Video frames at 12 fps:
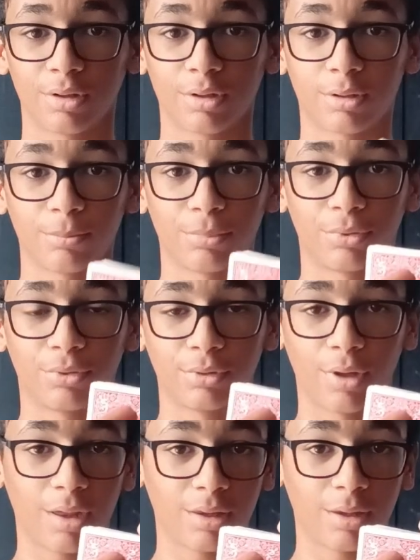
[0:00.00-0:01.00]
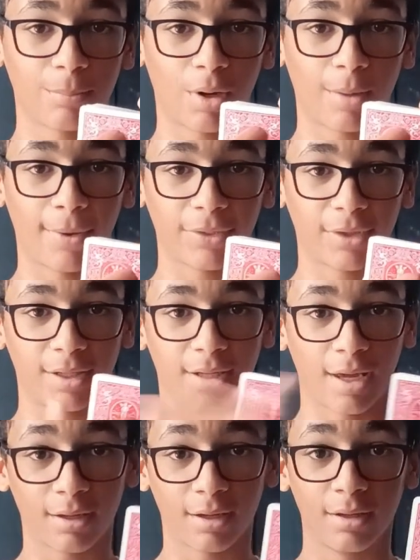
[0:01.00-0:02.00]
completely pop off the
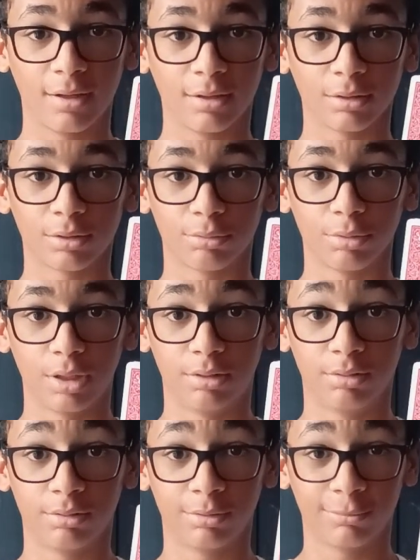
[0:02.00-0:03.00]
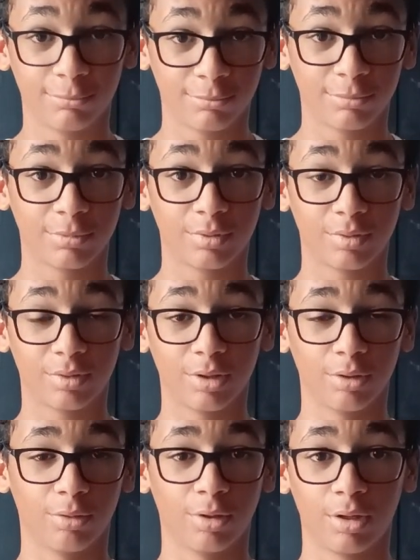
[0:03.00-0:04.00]
deck in 3,
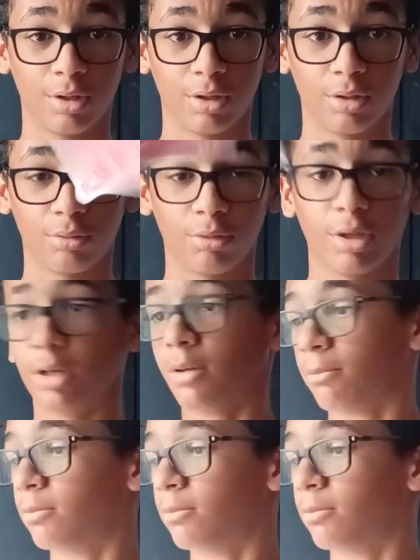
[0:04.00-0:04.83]
2, 1. Is